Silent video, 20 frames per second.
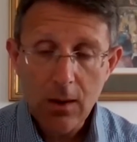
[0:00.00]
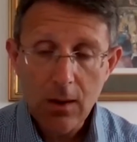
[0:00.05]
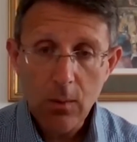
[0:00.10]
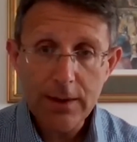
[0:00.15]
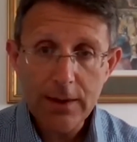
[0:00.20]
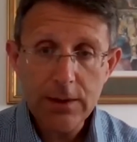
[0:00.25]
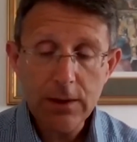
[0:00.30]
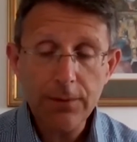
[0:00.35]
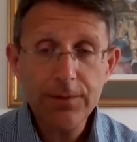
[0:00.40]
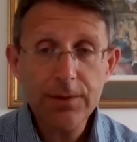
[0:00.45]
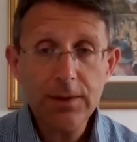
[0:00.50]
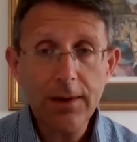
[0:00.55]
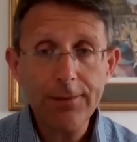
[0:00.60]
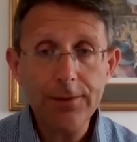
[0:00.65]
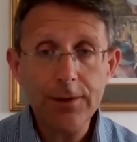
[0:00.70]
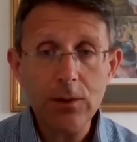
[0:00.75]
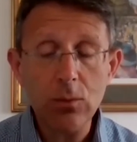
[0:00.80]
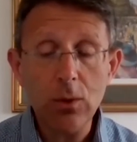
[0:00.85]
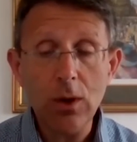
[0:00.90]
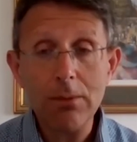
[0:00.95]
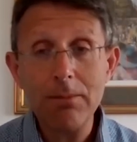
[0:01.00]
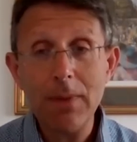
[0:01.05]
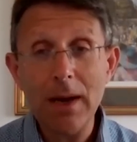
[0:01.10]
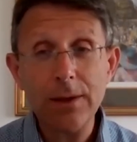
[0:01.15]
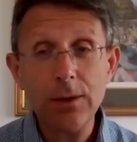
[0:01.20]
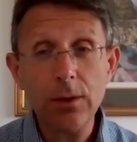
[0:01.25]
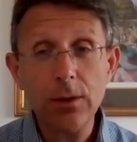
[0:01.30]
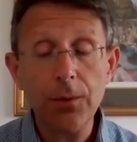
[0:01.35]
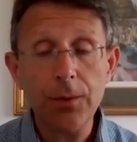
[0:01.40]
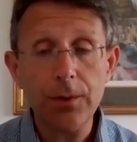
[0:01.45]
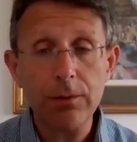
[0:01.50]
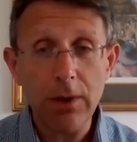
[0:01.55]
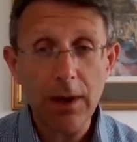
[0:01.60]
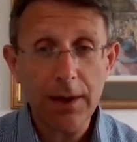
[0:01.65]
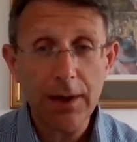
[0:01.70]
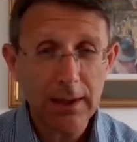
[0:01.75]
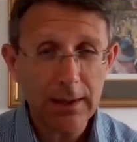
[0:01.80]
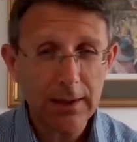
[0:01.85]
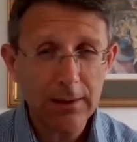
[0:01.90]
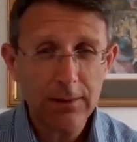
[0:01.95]
went off 7 to 1, made all the
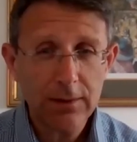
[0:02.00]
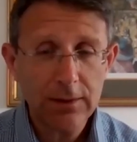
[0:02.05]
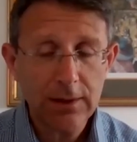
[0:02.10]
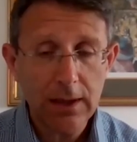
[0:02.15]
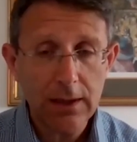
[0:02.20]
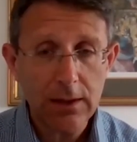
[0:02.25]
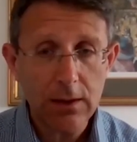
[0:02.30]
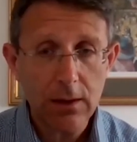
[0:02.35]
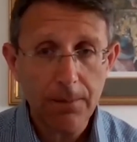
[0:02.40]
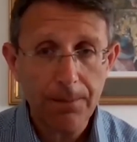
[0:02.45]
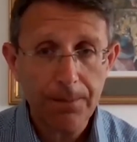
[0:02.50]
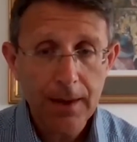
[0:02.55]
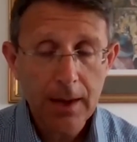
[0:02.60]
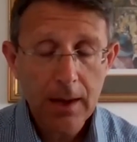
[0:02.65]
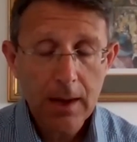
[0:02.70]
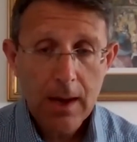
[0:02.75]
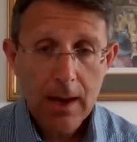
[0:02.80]
running and stayed on